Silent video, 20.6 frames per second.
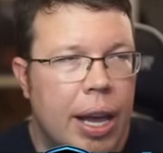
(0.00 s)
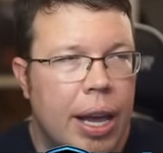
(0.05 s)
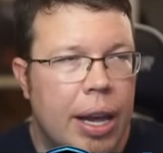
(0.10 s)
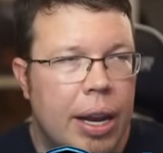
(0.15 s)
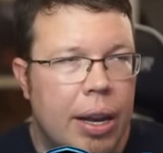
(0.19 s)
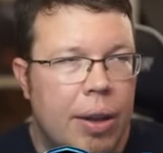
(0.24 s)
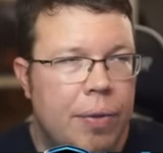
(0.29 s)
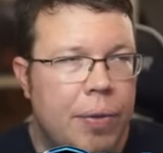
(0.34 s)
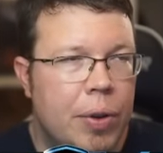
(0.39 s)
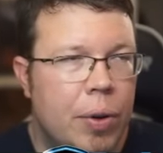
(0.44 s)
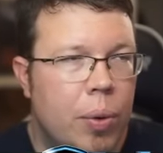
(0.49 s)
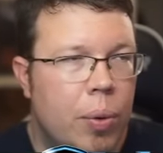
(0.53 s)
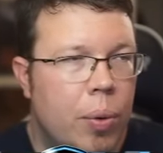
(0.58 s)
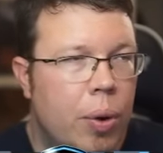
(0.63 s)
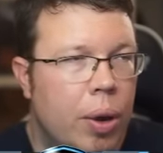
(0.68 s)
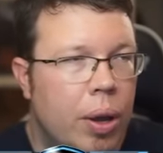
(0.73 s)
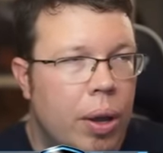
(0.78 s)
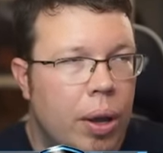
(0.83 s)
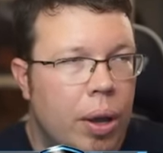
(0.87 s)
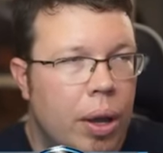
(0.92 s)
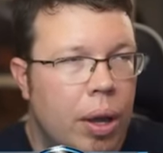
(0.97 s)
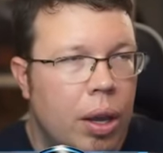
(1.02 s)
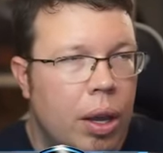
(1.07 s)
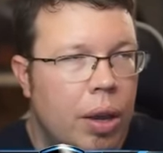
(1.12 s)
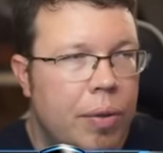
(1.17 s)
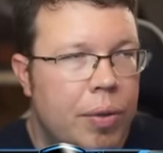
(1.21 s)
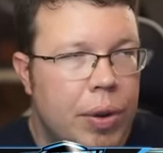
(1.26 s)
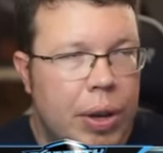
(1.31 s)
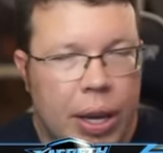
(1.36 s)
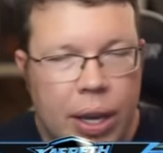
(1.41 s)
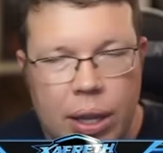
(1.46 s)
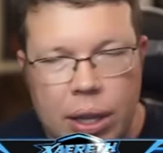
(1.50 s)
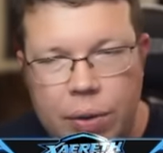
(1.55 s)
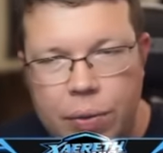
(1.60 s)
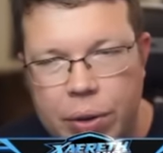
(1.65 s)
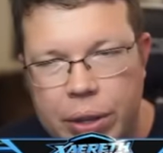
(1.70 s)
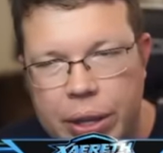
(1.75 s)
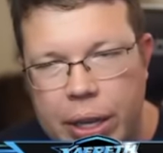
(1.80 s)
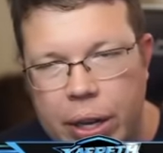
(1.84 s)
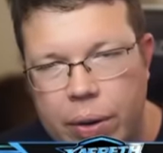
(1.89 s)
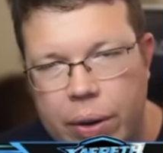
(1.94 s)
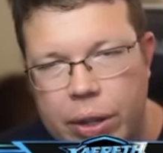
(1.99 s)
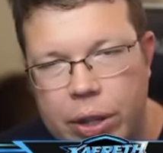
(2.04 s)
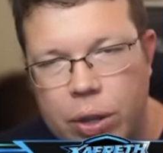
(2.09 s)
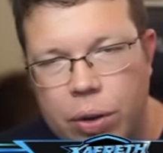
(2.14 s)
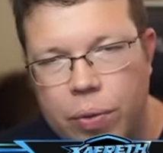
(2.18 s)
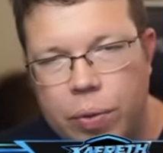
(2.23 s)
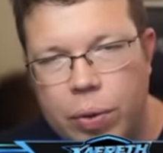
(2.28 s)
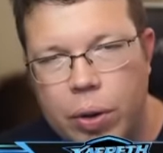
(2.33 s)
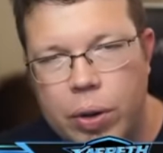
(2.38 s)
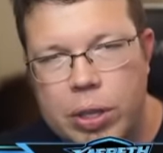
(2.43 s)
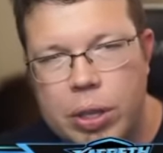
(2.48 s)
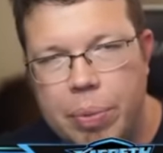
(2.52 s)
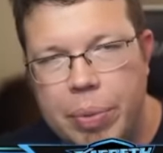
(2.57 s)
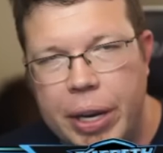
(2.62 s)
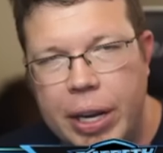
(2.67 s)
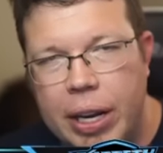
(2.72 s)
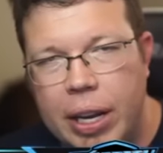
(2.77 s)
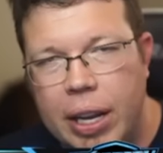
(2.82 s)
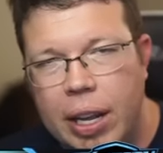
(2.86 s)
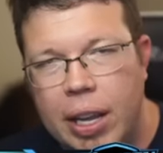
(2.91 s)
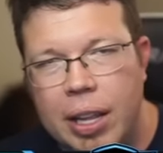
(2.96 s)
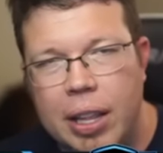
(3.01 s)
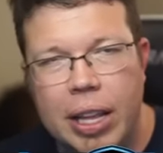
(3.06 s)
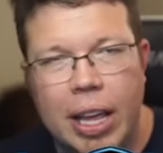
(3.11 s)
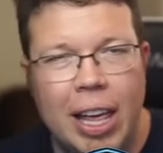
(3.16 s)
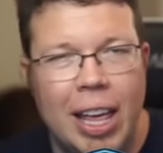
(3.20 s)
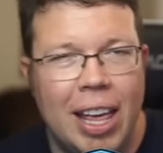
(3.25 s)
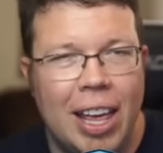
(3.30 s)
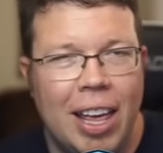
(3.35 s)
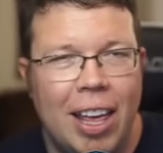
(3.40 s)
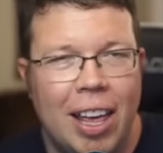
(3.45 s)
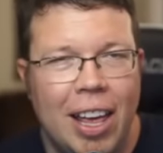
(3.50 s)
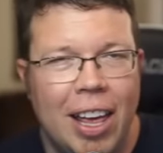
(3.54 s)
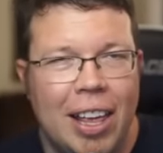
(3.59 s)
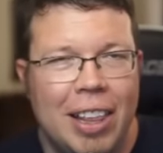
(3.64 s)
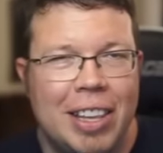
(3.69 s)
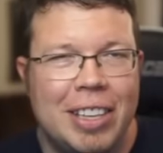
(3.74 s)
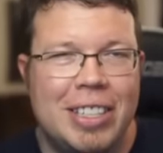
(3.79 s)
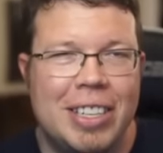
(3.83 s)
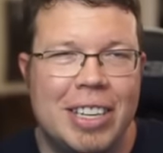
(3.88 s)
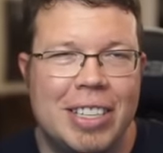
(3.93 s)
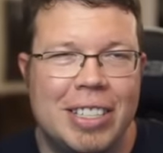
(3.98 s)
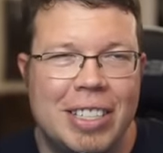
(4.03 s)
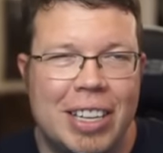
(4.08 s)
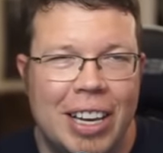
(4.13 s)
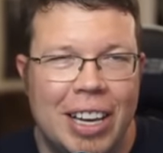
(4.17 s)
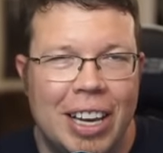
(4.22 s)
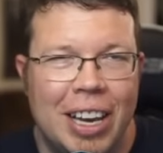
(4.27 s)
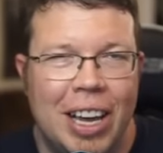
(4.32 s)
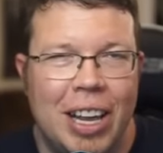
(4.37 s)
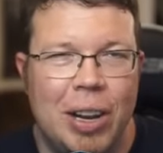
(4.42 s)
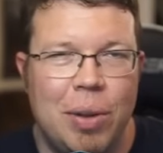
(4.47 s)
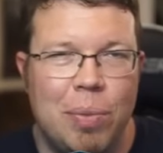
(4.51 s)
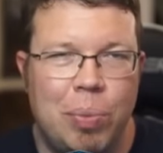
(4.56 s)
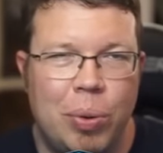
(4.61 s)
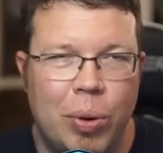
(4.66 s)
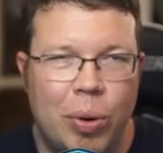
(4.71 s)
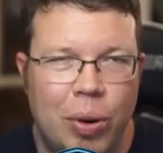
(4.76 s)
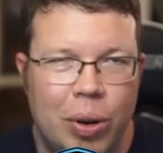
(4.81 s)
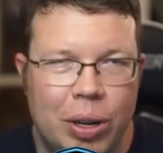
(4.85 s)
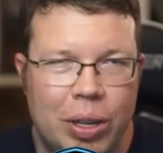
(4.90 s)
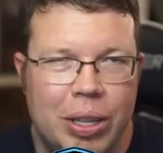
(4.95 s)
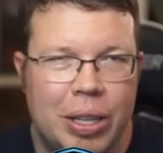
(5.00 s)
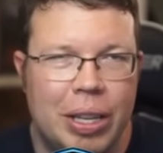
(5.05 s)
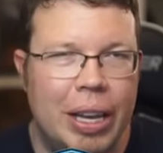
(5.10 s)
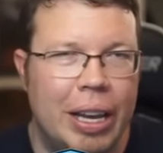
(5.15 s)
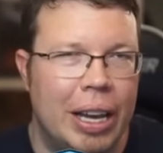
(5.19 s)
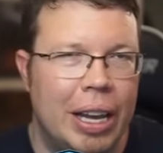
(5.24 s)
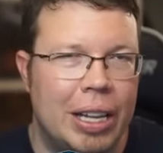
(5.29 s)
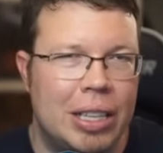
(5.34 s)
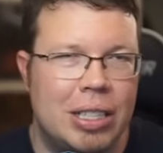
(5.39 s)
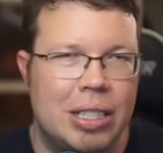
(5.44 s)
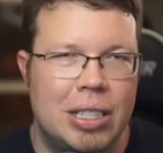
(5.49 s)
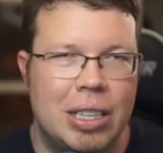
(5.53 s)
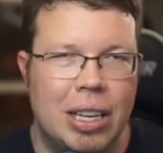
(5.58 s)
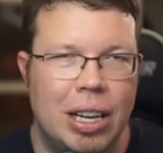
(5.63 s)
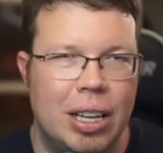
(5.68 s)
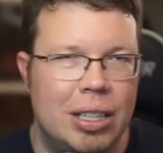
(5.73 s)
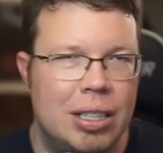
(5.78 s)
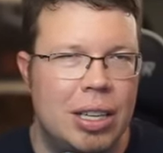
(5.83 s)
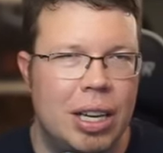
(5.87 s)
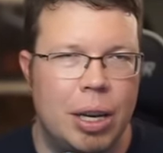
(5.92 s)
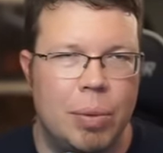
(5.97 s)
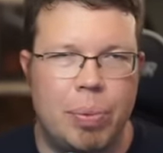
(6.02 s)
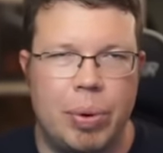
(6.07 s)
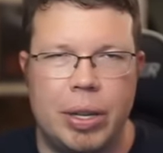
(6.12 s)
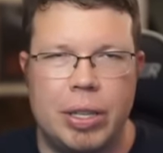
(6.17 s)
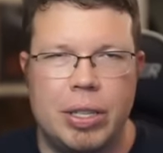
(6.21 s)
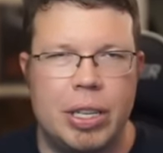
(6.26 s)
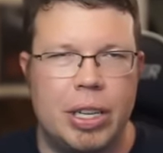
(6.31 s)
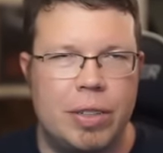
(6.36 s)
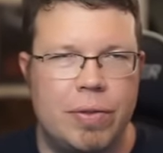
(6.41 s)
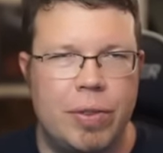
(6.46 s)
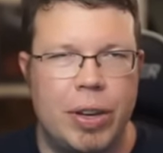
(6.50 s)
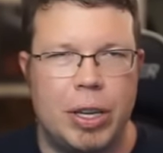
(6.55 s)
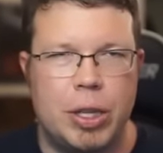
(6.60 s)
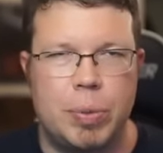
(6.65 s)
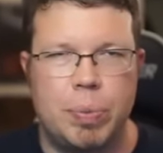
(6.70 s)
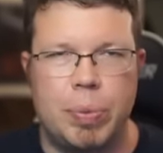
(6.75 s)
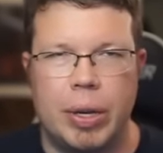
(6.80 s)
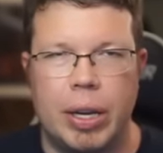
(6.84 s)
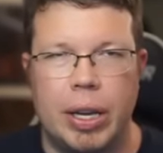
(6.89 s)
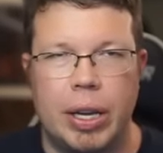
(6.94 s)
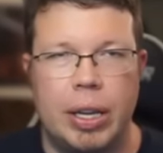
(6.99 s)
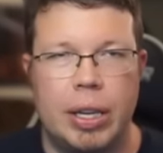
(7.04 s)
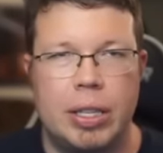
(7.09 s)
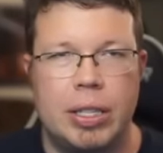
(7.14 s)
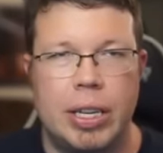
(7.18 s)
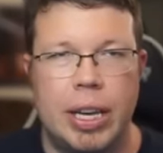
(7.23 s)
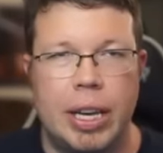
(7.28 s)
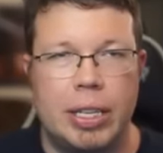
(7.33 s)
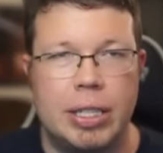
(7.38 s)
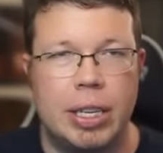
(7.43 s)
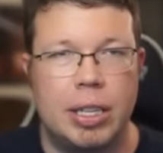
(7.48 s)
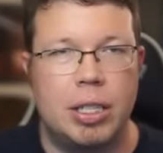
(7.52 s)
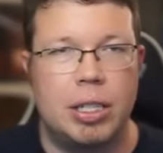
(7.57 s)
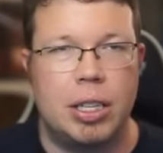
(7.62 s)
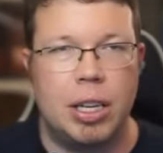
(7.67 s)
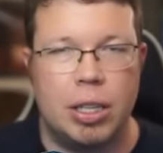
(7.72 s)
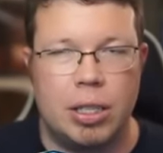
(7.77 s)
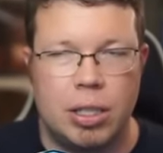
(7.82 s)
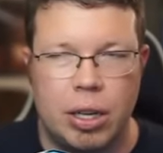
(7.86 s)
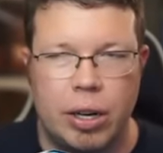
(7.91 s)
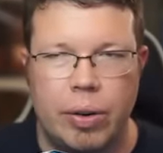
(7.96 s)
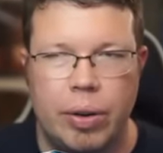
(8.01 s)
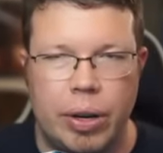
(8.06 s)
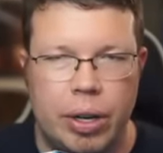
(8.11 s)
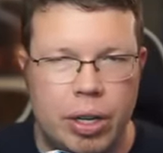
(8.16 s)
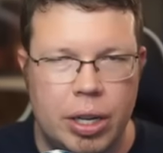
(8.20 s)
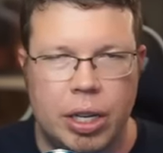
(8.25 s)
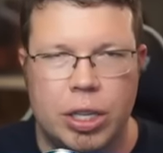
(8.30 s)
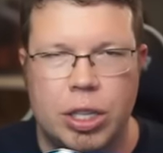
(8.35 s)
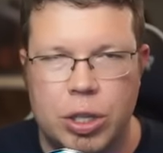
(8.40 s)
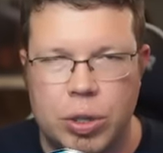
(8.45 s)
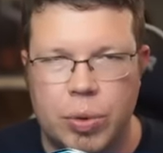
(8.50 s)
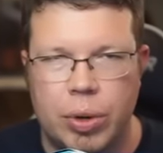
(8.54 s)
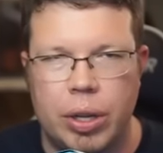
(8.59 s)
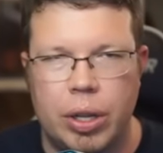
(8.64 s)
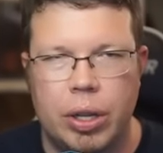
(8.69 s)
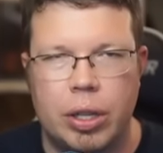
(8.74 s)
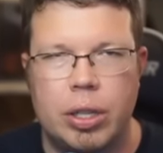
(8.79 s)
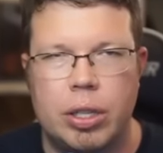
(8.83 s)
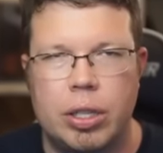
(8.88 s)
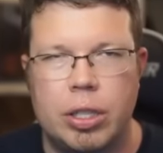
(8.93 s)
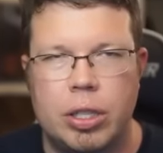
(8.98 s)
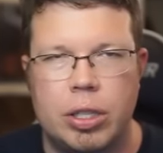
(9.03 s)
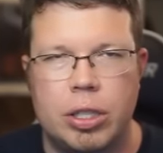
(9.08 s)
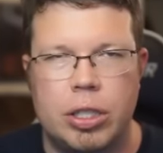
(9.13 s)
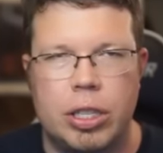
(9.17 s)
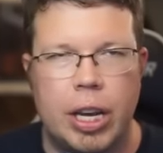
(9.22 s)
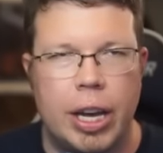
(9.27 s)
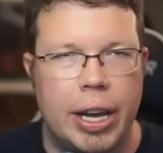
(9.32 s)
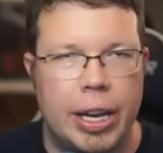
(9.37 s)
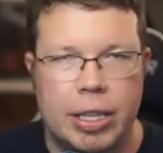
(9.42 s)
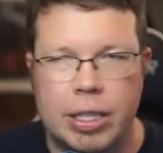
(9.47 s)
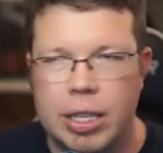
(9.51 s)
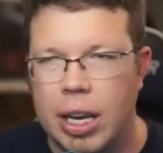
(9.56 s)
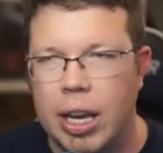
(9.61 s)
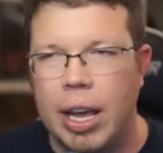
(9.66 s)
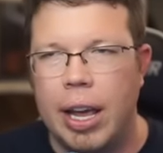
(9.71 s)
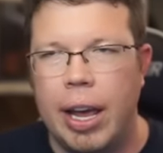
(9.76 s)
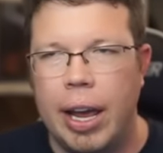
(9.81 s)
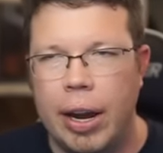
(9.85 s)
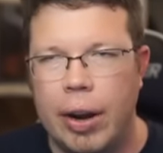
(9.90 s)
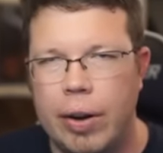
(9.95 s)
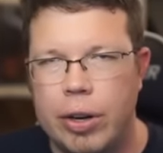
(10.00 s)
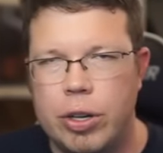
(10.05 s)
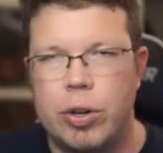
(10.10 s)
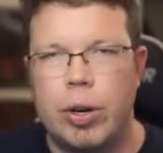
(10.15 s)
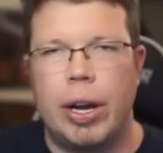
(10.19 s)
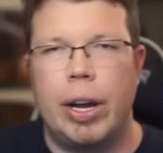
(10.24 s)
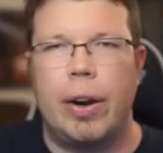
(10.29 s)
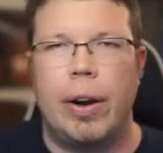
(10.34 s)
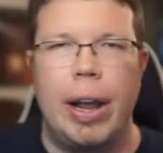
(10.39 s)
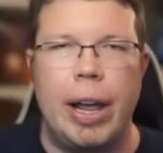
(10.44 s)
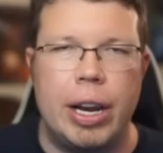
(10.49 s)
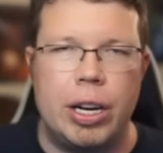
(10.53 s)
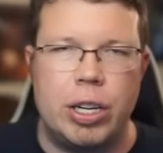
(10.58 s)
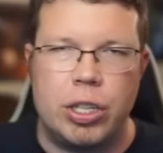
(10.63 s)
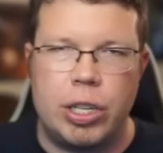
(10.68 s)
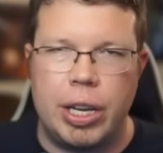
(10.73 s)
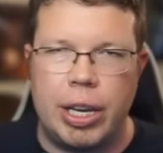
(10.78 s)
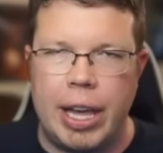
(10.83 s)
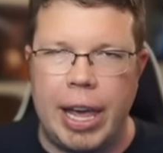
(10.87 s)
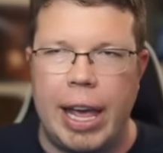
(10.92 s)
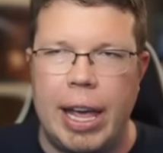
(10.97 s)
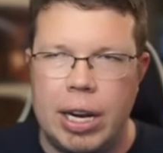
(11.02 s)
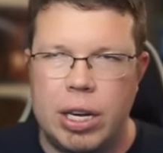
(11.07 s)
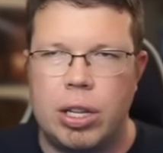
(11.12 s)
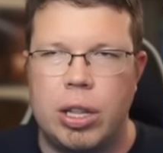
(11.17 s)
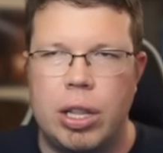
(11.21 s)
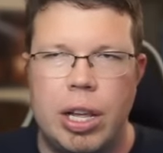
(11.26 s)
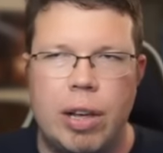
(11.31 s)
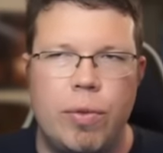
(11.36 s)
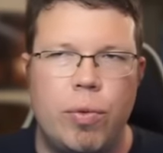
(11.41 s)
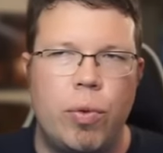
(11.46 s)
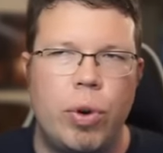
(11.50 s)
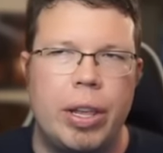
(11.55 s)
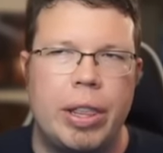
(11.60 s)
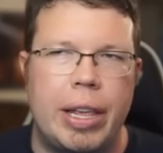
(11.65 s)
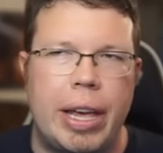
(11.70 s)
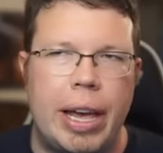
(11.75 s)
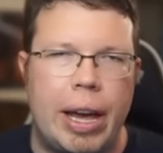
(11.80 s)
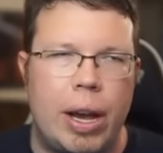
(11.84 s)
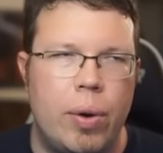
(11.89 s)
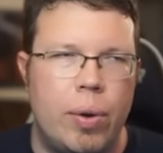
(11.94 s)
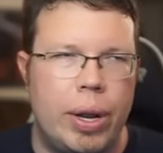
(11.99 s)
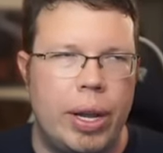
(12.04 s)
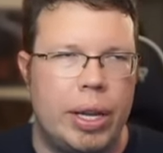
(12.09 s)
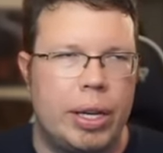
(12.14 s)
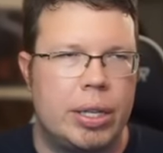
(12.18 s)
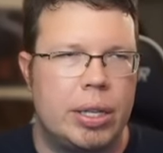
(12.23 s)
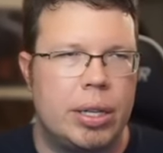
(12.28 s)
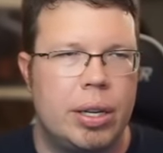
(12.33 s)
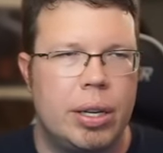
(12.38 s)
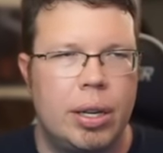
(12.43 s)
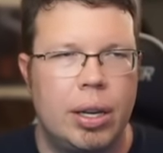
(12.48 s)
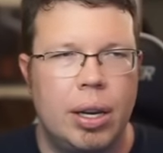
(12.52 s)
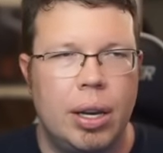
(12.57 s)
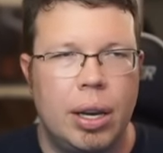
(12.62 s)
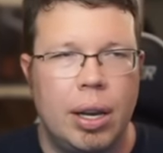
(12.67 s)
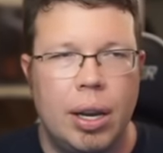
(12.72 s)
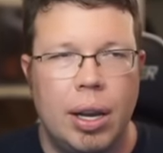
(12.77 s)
And if you can't live without it, though, folks, I mean, this is an important thing. It's like Princess Vespa says, it's her industrial size hairdryer, and she can't live without it.